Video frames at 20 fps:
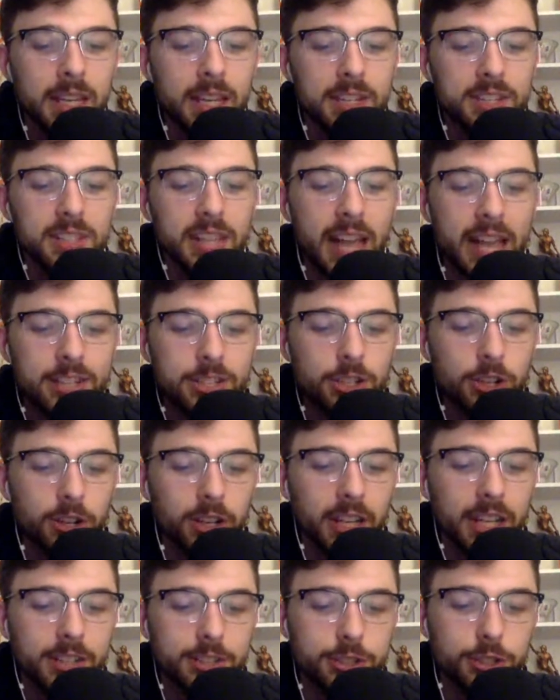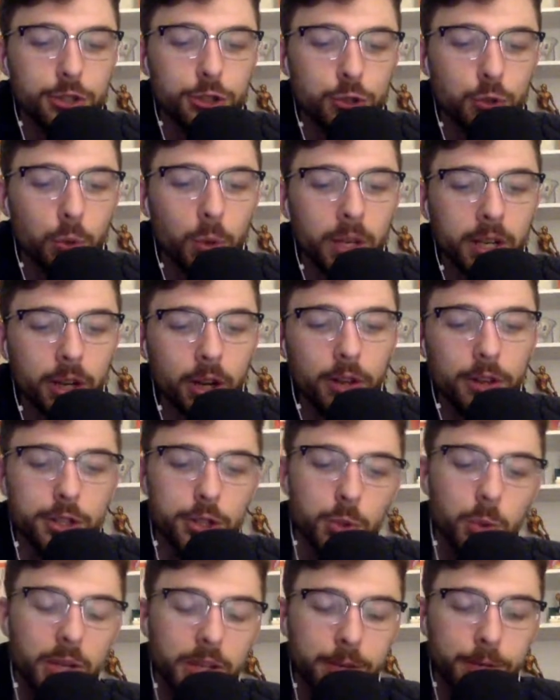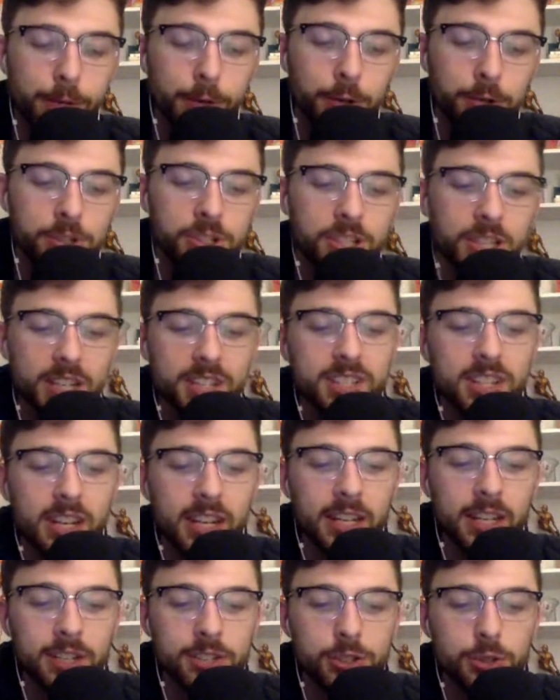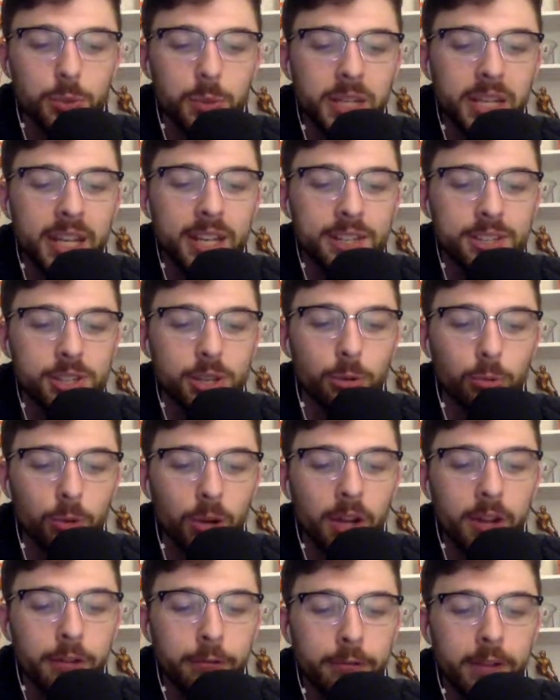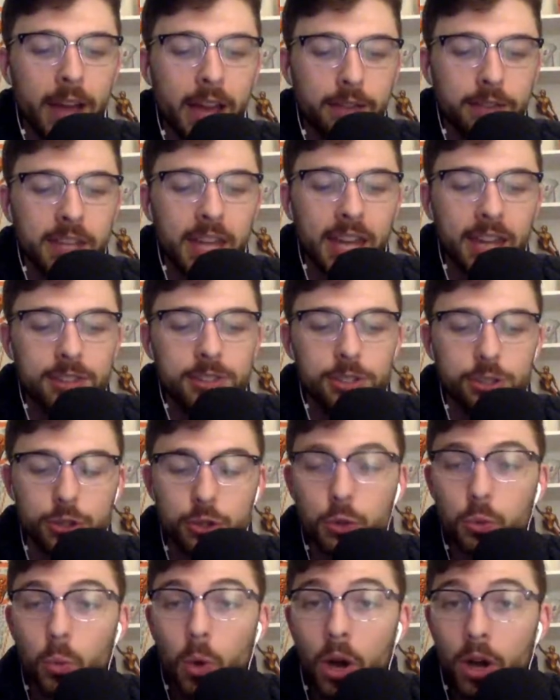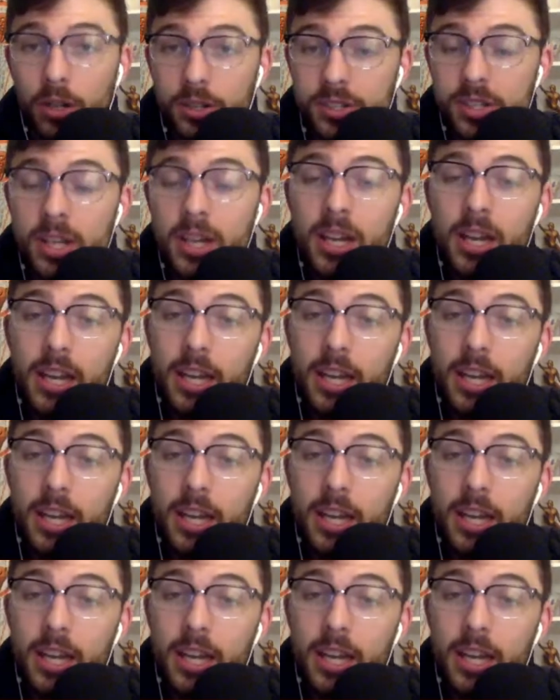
His last start against Detroit on the 21st, 6 innings, 3 hits, a run, 5 Ks, and 2 walks.